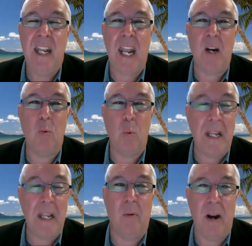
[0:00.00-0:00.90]
and
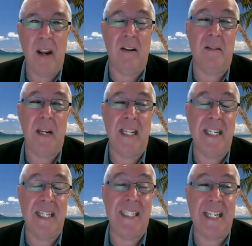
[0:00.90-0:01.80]
wheel around. And
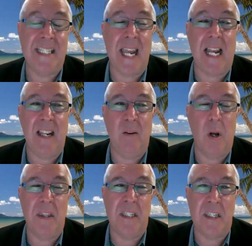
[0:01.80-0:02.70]
this is exactly
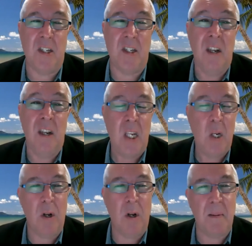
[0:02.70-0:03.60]
what this is. You
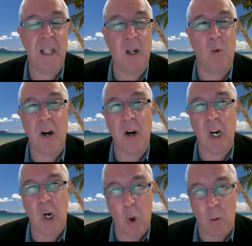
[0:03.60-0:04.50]
want something that will run on a
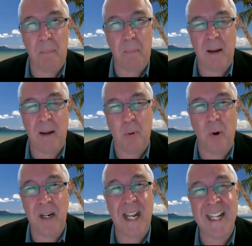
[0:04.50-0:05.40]
normal
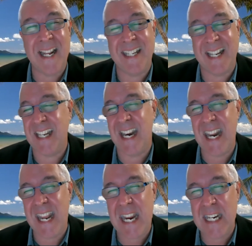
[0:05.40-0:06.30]
PowerPoint and that doesn't
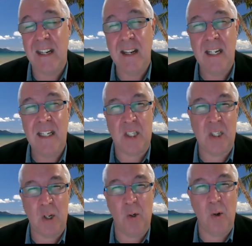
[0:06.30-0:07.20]
need
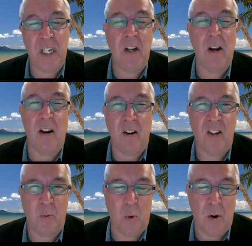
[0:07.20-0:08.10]
distilled or
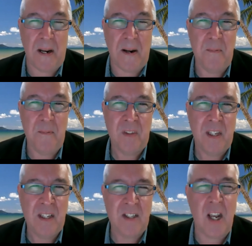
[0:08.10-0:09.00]
deionized water.
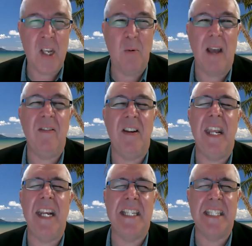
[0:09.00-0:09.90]
So you have it
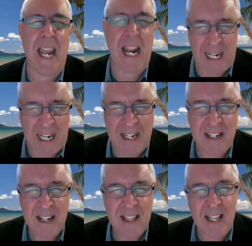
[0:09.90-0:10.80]
exactly.
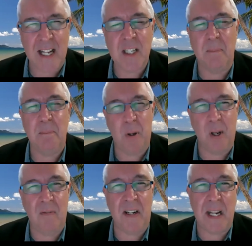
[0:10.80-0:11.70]
That's a
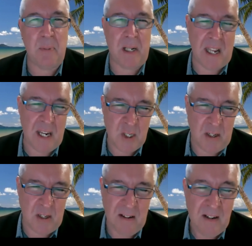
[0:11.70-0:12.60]
perfect
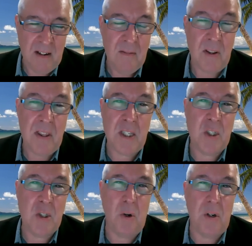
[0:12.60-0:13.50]
application for this
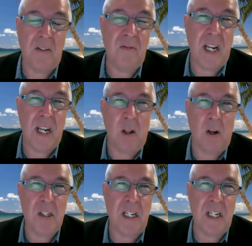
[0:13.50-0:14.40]
sort of
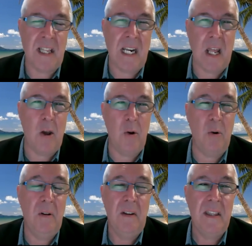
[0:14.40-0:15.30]
technology. The low,
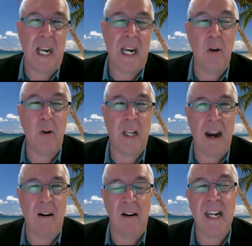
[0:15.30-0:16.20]
the low
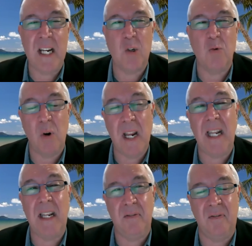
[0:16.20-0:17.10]
current is
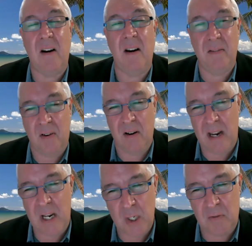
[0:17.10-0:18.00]
really very, very
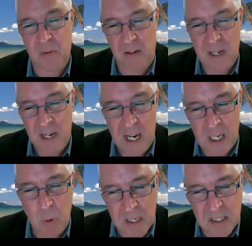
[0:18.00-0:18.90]
useful,
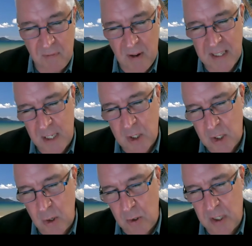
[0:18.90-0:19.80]
as well as the fact it
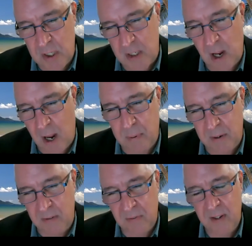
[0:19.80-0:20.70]
suits the type of